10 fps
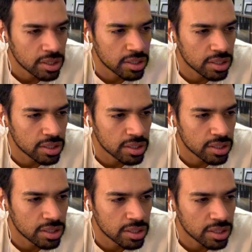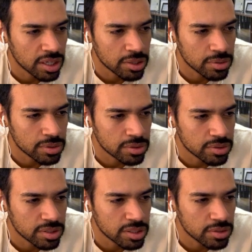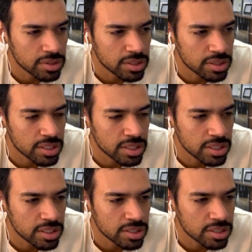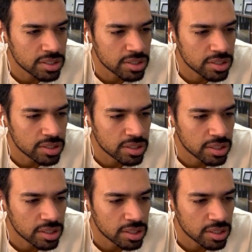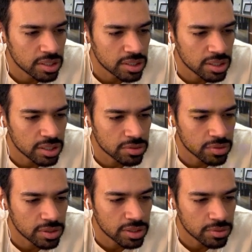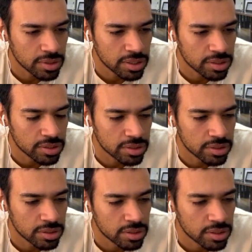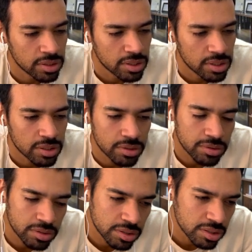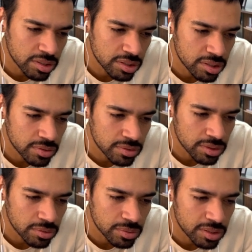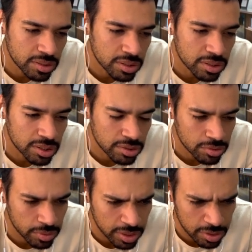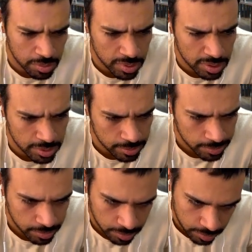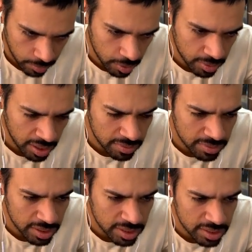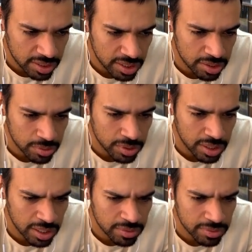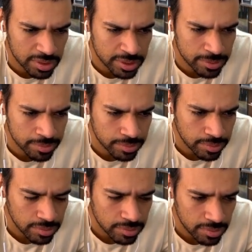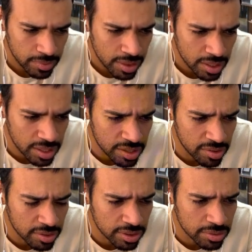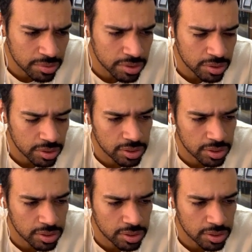I will consider this downtrend right here. Continue with a downtrend, but we have this, and we have this huge